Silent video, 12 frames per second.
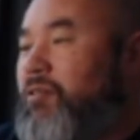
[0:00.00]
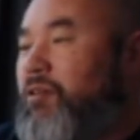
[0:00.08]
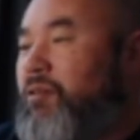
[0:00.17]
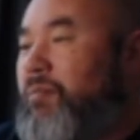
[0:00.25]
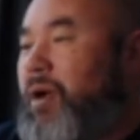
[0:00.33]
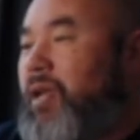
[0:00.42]

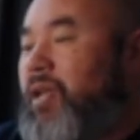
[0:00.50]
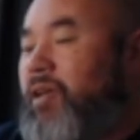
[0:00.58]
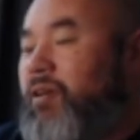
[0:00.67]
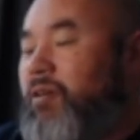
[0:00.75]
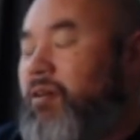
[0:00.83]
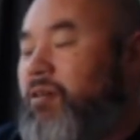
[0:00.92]

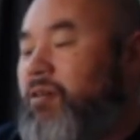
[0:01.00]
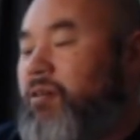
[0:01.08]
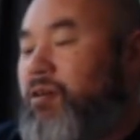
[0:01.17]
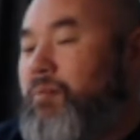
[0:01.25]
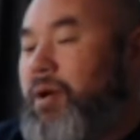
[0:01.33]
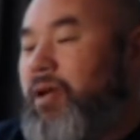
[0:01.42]
mining,
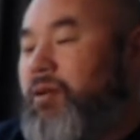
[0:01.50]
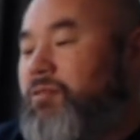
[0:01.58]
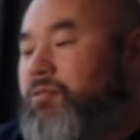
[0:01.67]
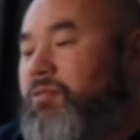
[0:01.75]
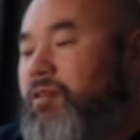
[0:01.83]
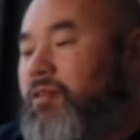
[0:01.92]
our
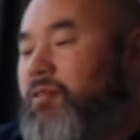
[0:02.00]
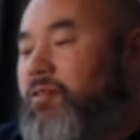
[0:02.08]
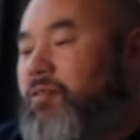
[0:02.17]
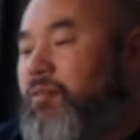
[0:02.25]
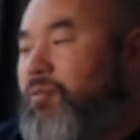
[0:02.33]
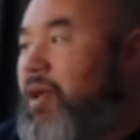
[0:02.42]
miners,
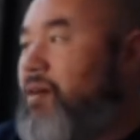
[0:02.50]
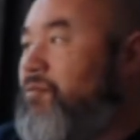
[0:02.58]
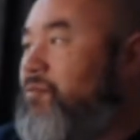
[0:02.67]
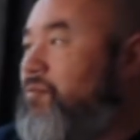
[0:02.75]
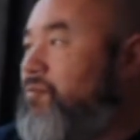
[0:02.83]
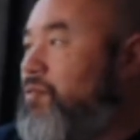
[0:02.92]
we
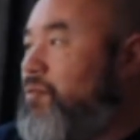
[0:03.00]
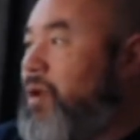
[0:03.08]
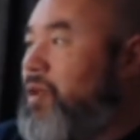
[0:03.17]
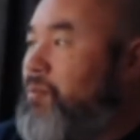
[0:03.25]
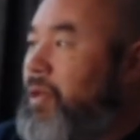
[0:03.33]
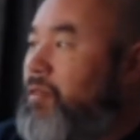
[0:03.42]
have a
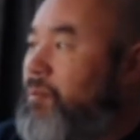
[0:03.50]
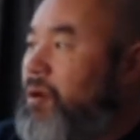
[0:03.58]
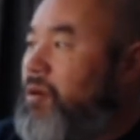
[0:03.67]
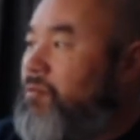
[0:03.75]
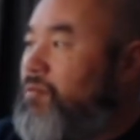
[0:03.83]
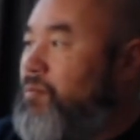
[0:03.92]
way to make the
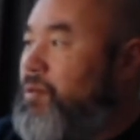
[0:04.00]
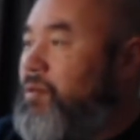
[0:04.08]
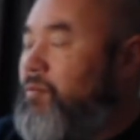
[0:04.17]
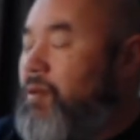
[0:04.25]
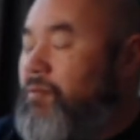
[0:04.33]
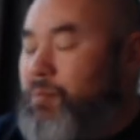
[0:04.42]
parts for them
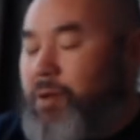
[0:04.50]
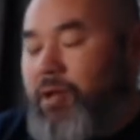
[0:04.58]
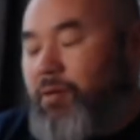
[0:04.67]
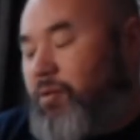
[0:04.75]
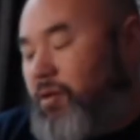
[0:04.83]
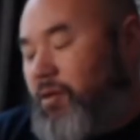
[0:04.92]
instead of having to buy
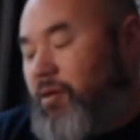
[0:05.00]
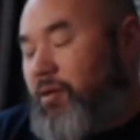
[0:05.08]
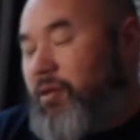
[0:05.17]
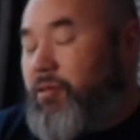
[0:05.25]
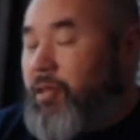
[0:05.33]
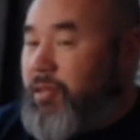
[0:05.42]
them.
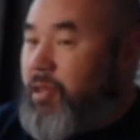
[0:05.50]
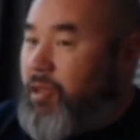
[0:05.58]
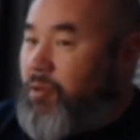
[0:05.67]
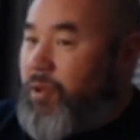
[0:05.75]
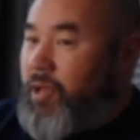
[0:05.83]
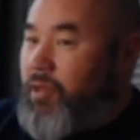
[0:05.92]
So that's kind of
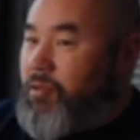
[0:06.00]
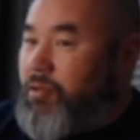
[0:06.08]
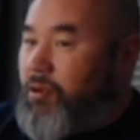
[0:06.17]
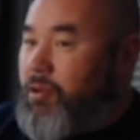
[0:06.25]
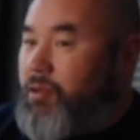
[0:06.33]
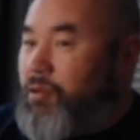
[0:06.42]
how we got
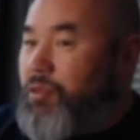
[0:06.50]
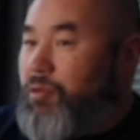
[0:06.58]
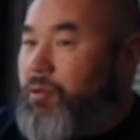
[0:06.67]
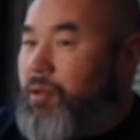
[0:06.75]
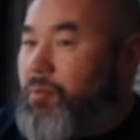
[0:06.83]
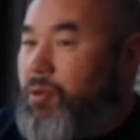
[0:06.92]
started into
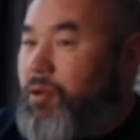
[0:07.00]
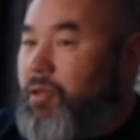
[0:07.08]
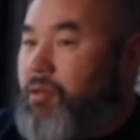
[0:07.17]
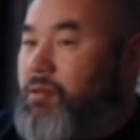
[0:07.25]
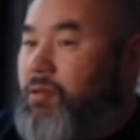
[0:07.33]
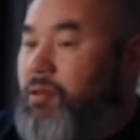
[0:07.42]
3D
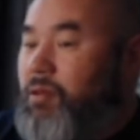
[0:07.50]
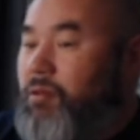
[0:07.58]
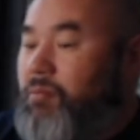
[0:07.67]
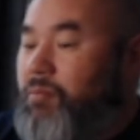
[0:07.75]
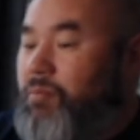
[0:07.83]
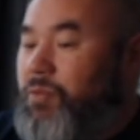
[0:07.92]
printing.
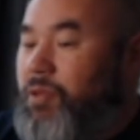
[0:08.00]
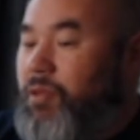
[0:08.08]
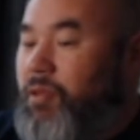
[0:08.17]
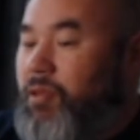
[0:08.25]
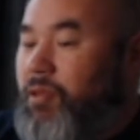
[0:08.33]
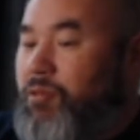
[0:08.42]

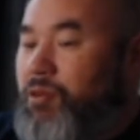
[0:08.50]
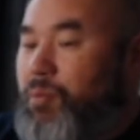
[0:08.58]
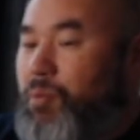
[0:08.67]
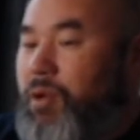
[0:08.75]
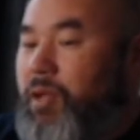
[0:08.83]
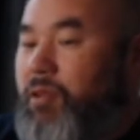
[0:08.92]
Started printing all